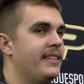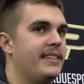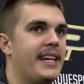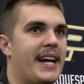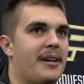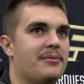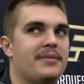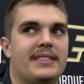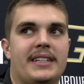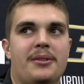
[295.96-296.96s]
Yeah,
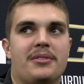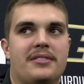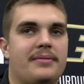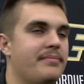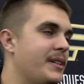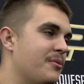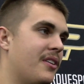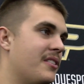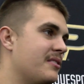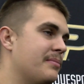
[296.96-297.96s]
it was
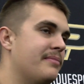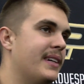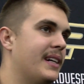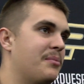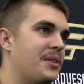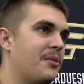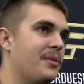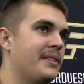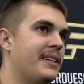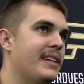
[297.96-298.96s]
awesome. You know,
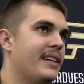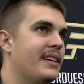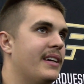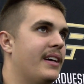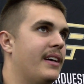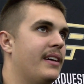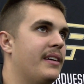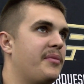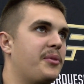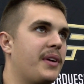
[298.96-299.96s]
when
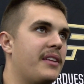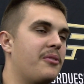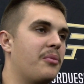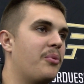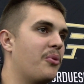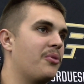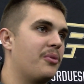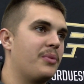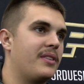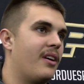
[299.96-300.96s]
after he entered the portal
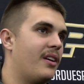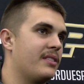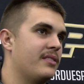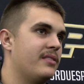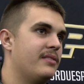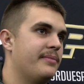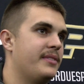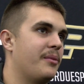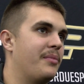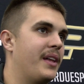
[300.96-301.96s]
and we talked is
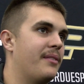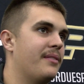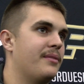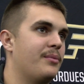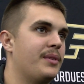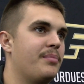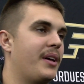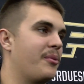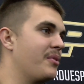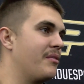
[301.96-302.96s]
something that we
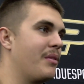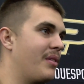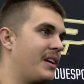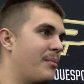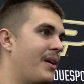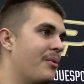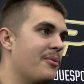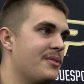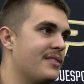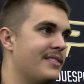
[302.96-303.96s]
probably weren't even thinking about. We
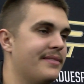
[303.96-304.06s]
were just